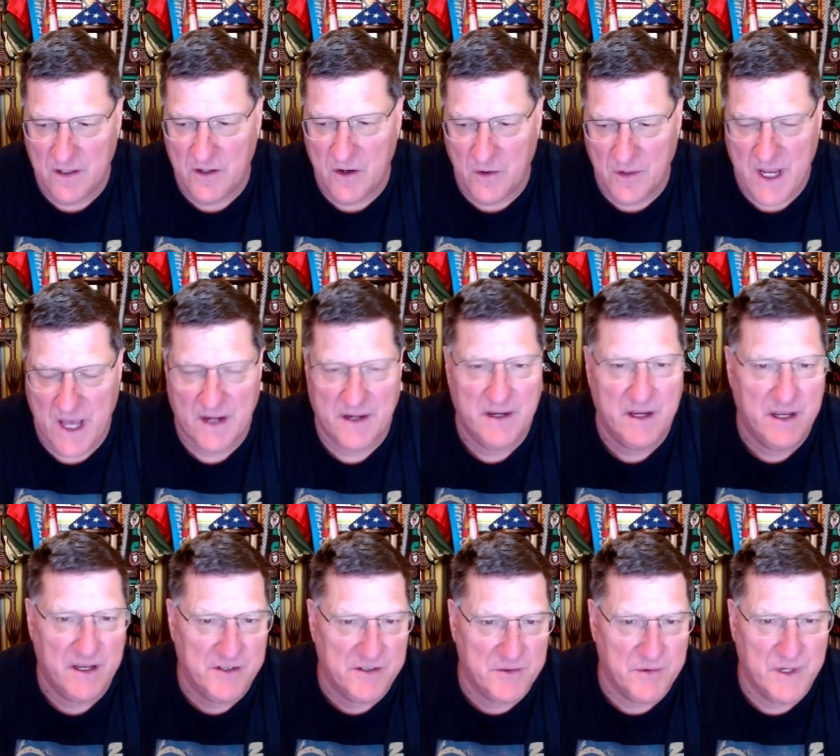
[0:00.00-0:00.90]
to go down
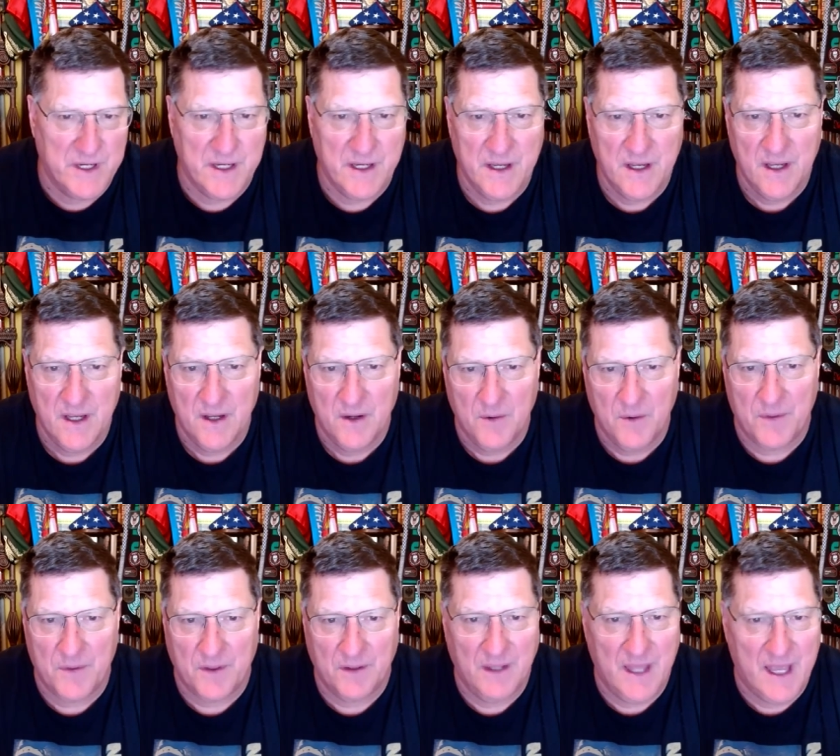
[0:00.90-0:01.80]
in history
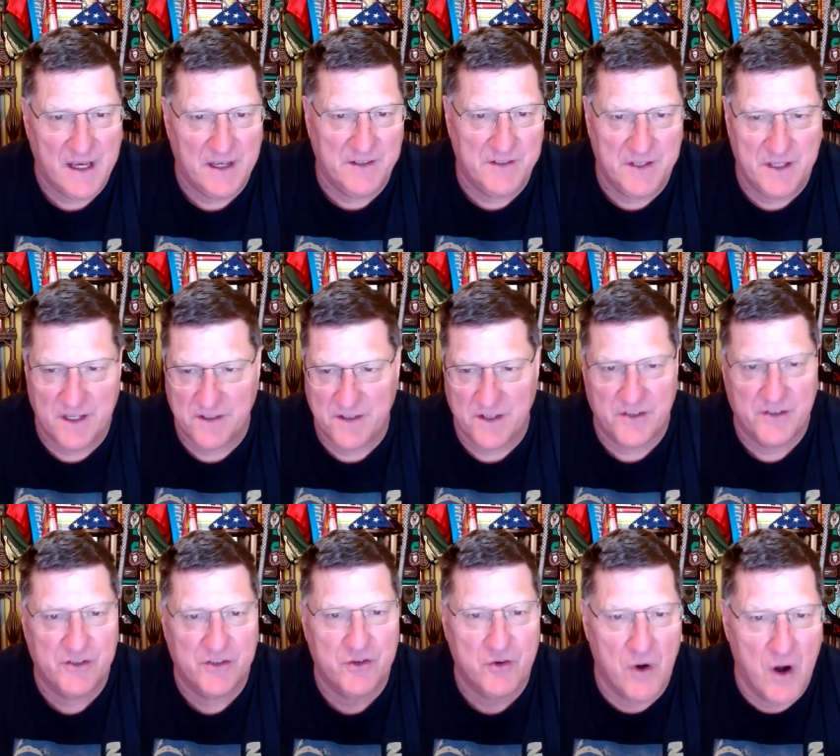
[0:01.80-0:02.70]
with a legacy as
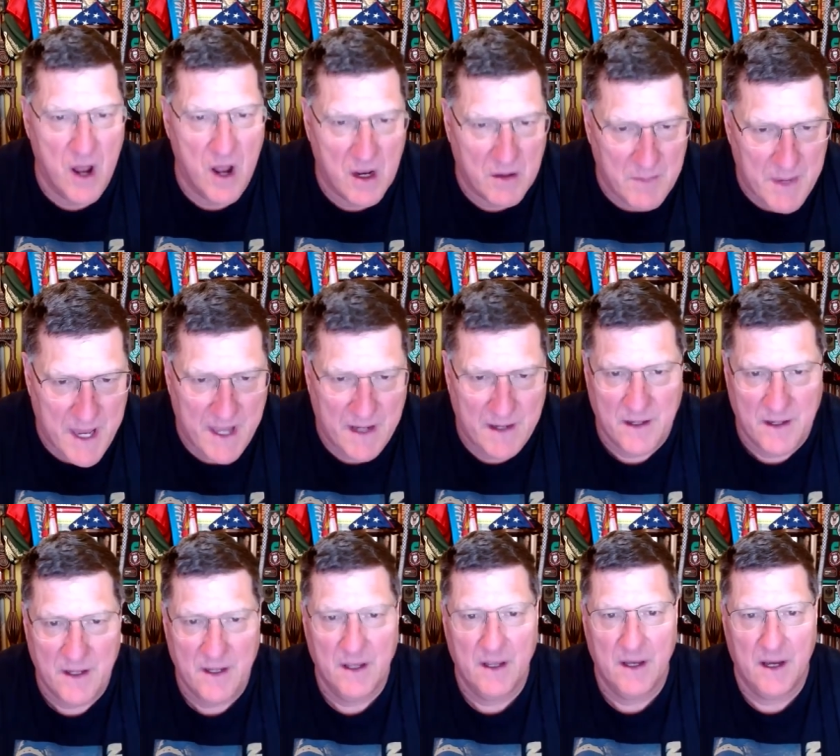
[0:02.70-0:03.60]
a strong
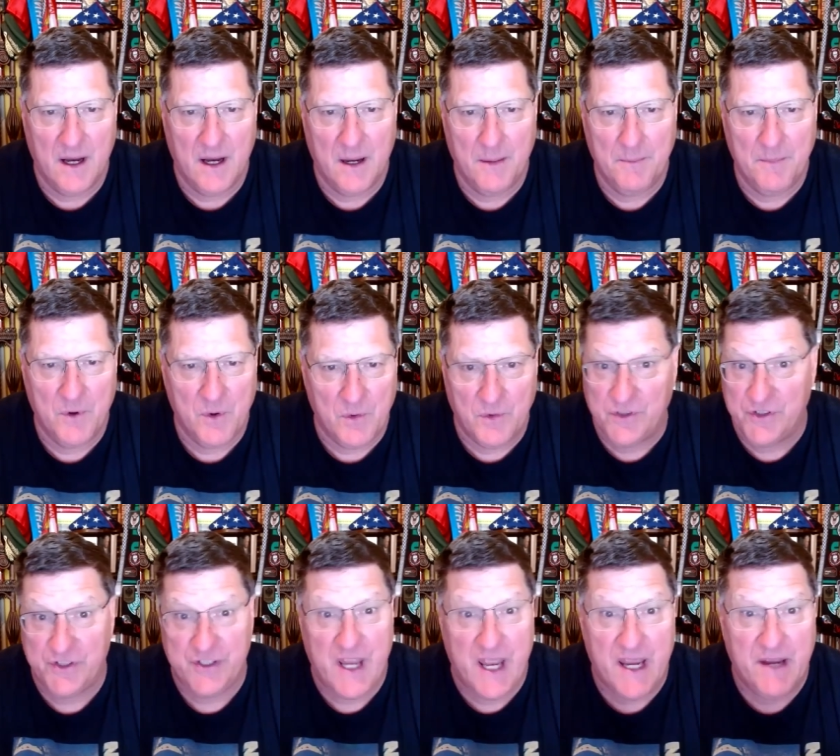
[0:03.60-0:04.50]
man um, who
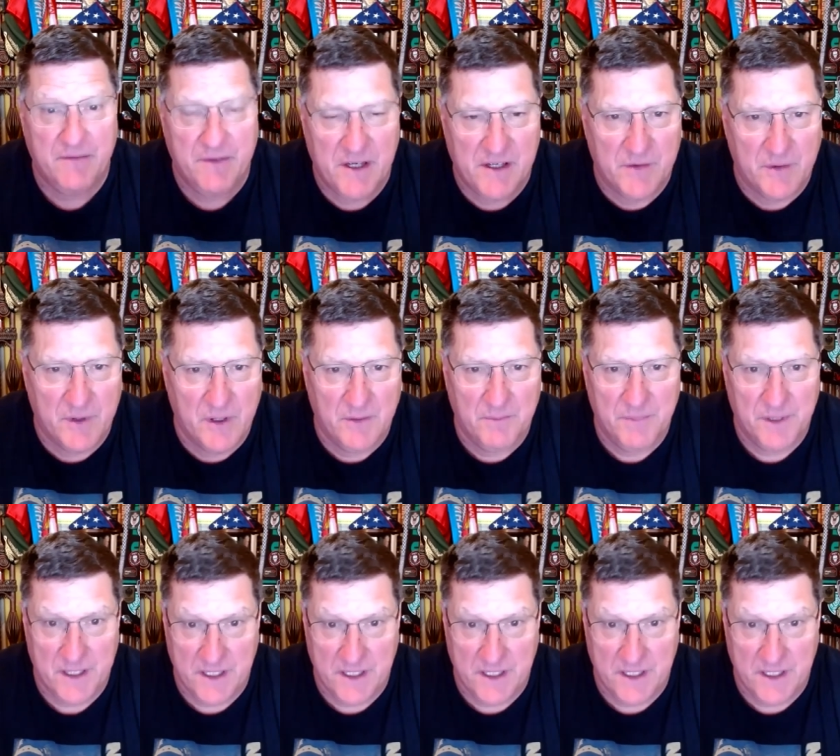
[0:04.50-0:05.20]
saved Israel.